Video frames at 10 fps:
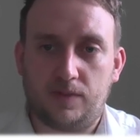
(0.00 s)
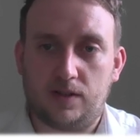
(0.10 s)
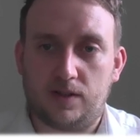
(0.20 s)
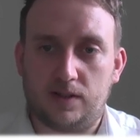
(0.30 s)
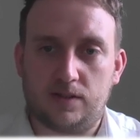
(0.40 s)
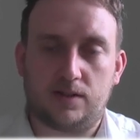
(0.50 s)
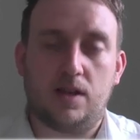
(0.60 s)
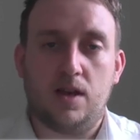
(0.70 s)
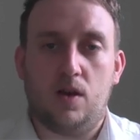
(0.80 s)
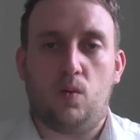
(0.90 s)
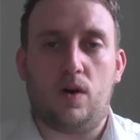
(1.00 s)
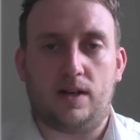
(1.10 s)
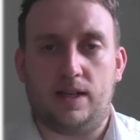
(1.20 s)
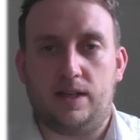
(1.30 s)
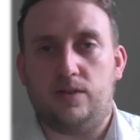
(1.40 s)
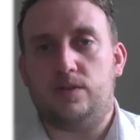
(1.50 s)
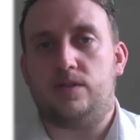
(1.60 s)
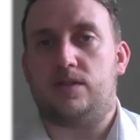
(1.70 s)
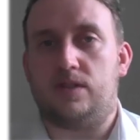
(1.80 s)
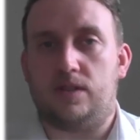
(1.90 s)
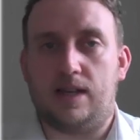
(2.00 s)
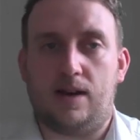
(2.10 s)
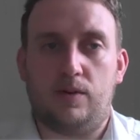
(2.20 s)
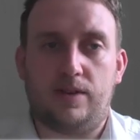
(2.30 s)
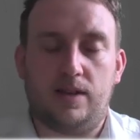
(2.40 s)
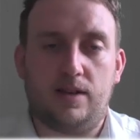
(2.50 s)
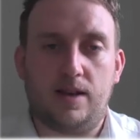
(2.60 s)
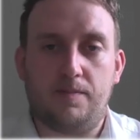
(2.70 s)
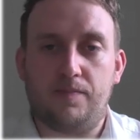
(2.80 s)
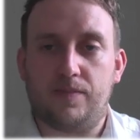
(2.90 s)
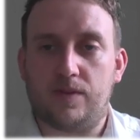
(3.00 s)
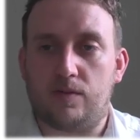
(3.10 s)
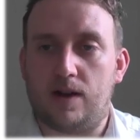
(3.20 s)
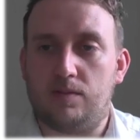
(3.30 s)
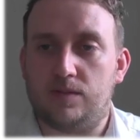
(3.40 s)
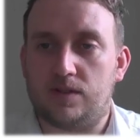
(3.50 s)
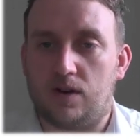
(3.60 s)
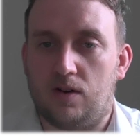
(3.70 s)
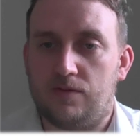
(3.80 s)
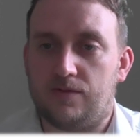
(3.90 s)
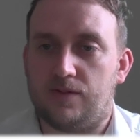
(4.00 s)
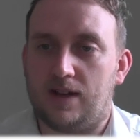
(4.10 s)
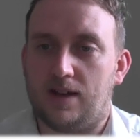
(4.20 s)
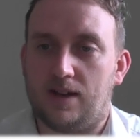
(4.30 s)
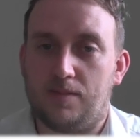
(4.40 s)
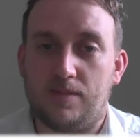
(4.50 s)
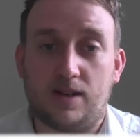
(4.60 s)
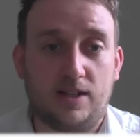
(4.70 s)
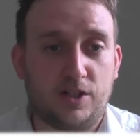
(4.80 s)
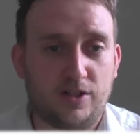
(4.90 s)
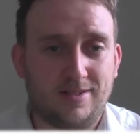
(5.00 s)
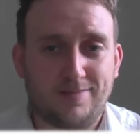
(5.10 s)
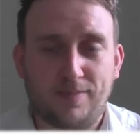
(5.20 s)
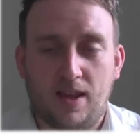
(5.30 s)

This is widely used now within the realms of clinicians.